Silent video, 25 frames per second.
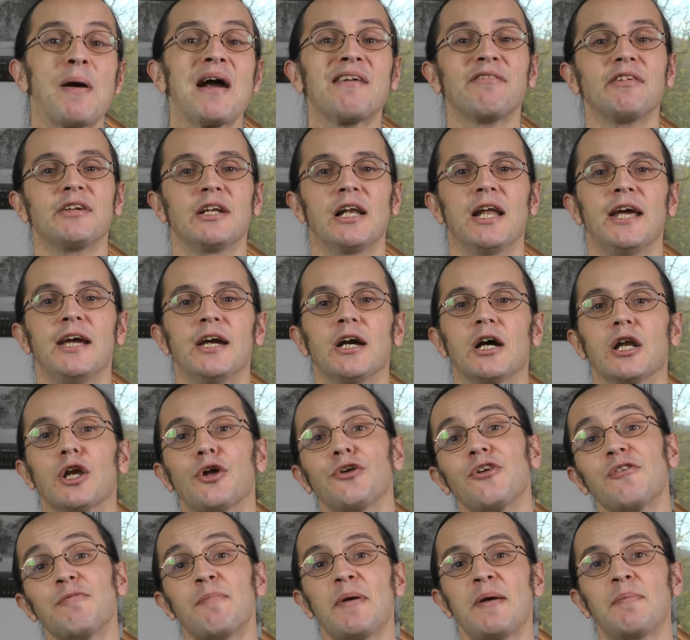Apparently,
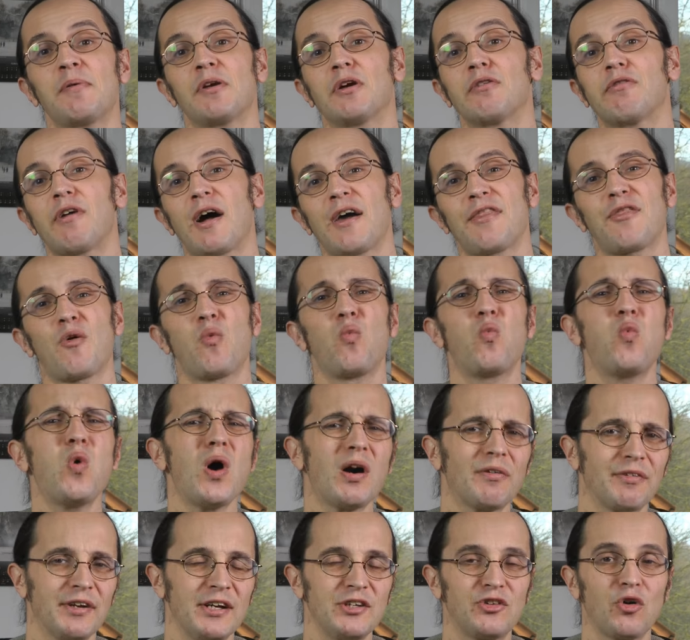a lot of people are either
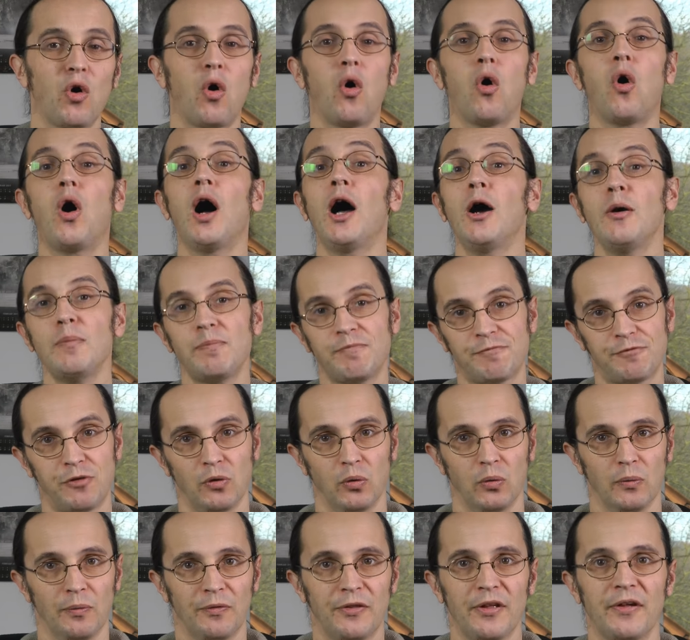worried or
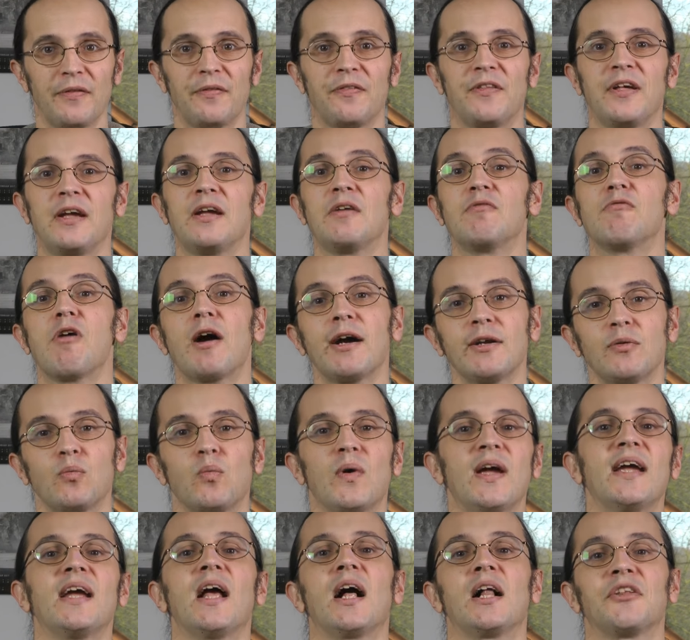hopeful that the
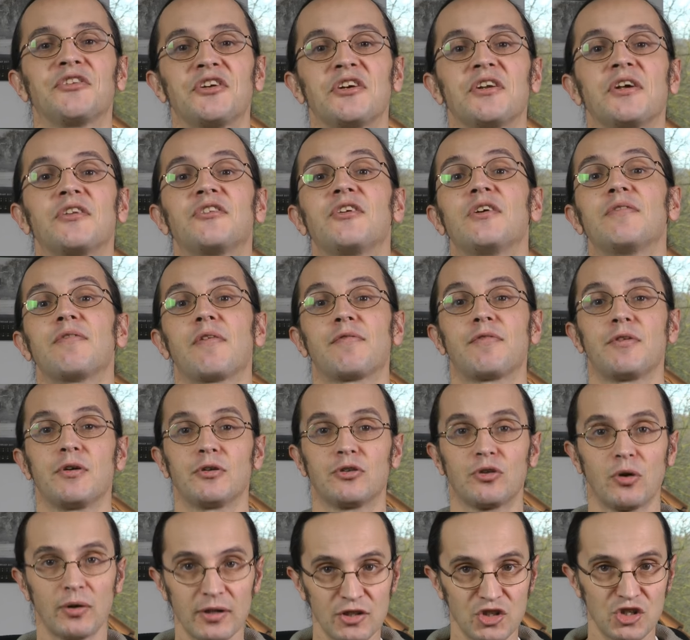right-wing alternative
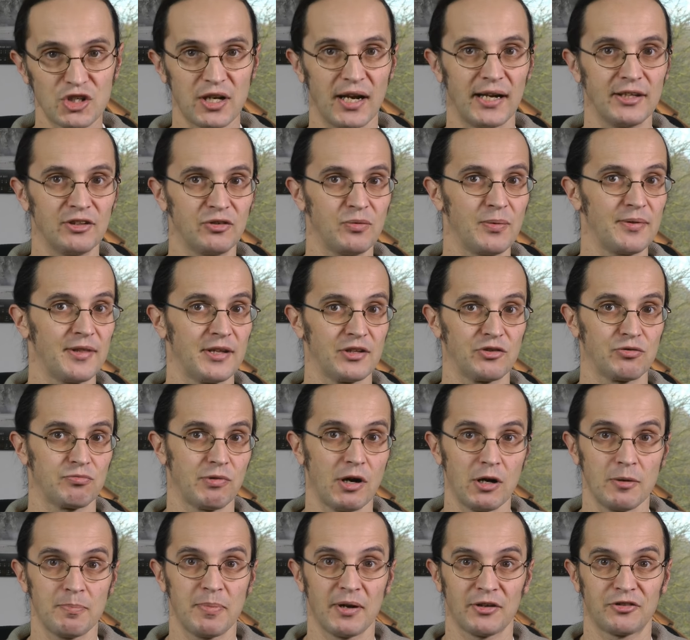for Deutschland, with
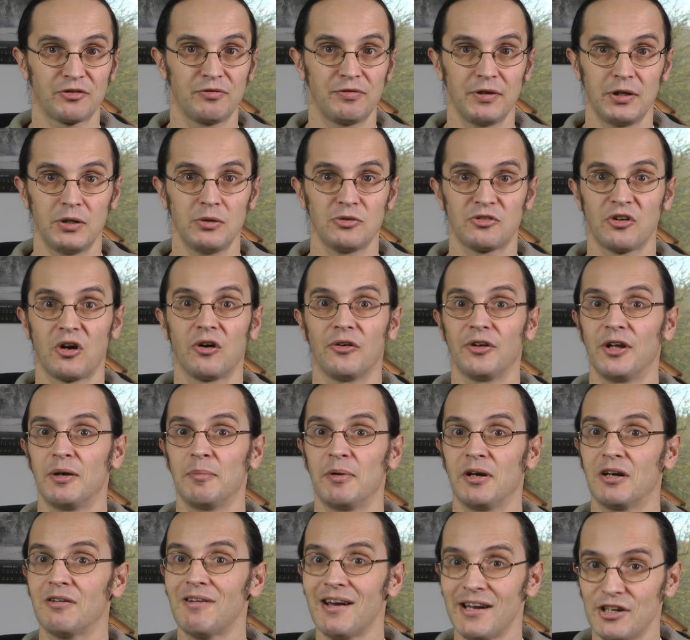its robust views
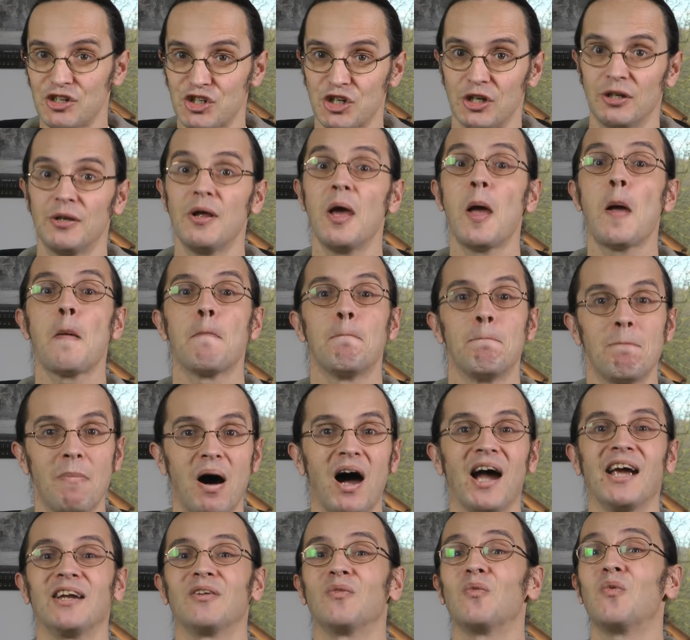on immigration,
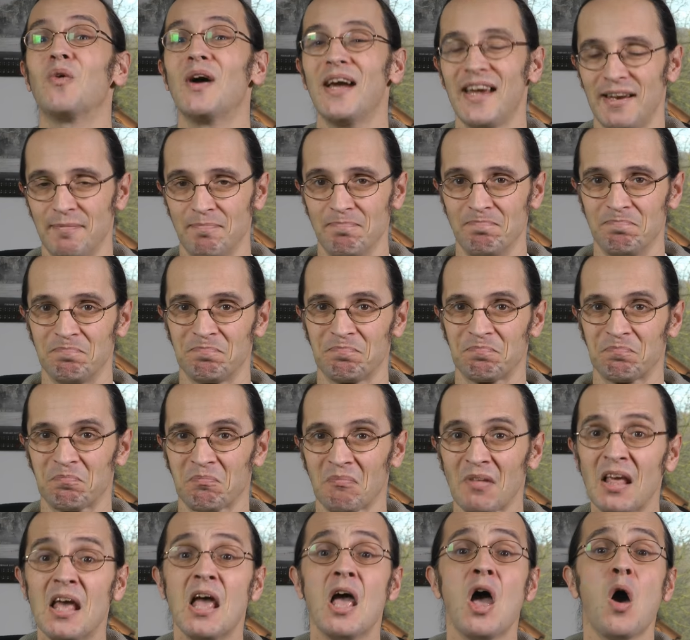might win.
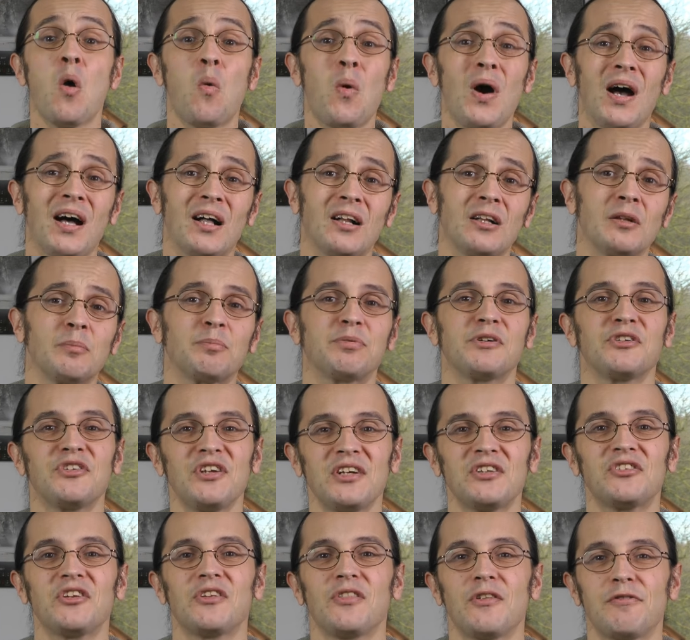Well,
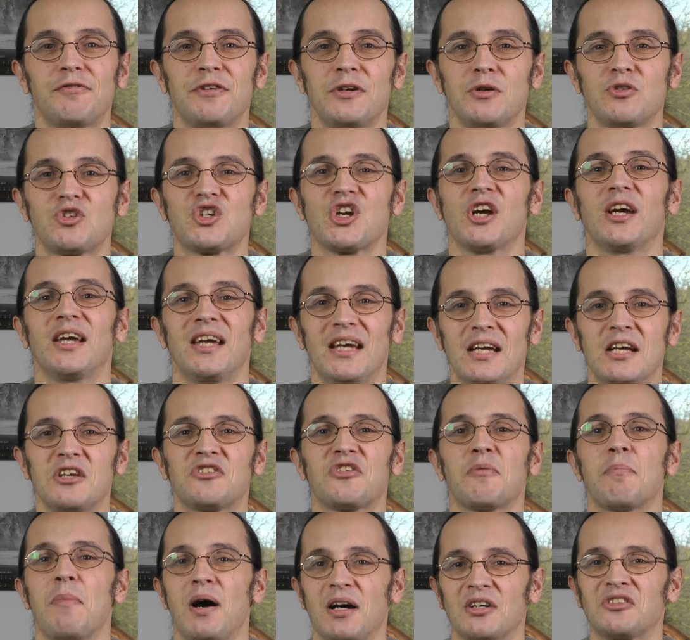predicting the future
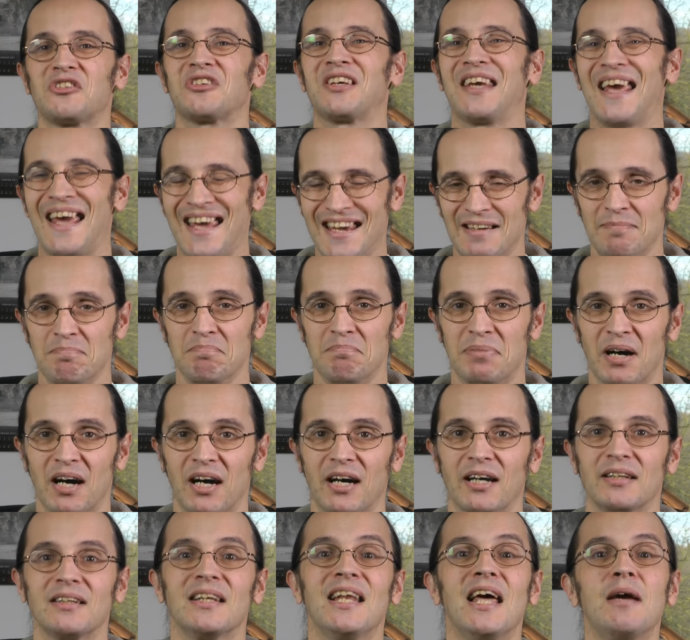is a mug's game,
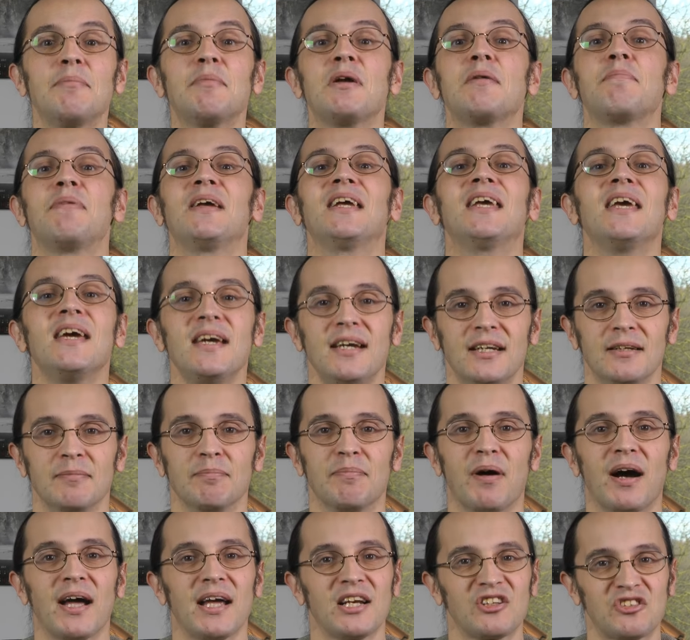but let me
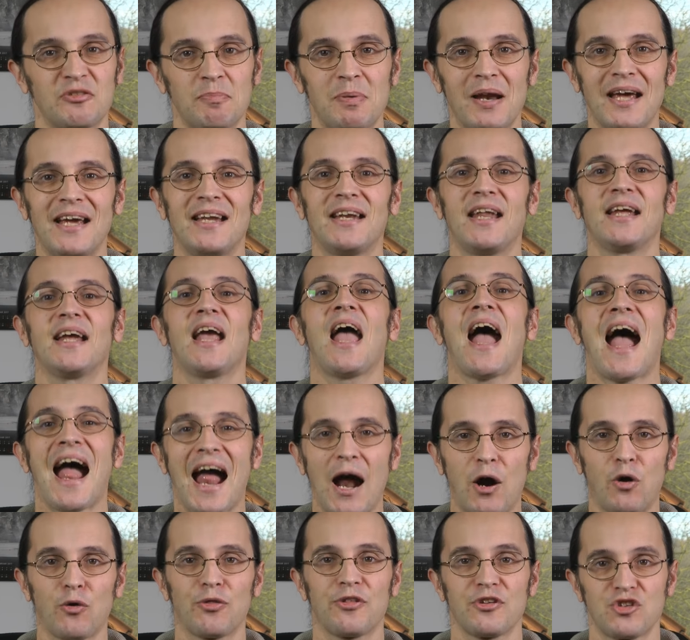begin by explaining
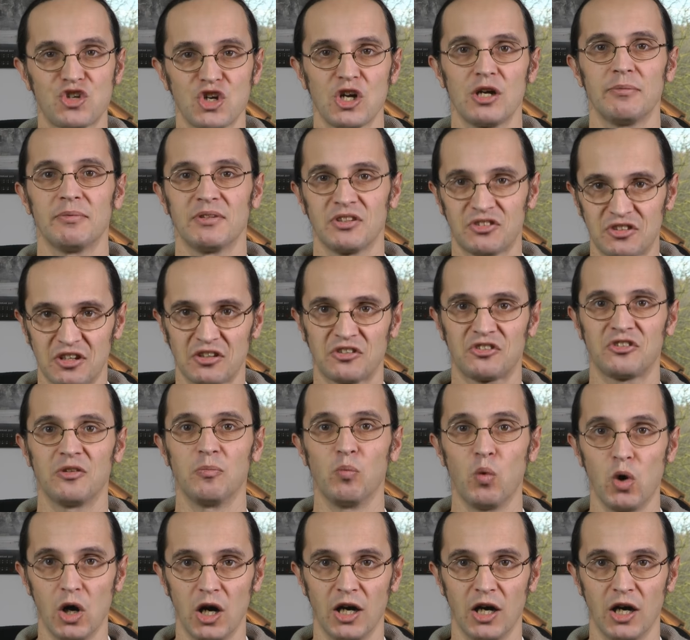how the German system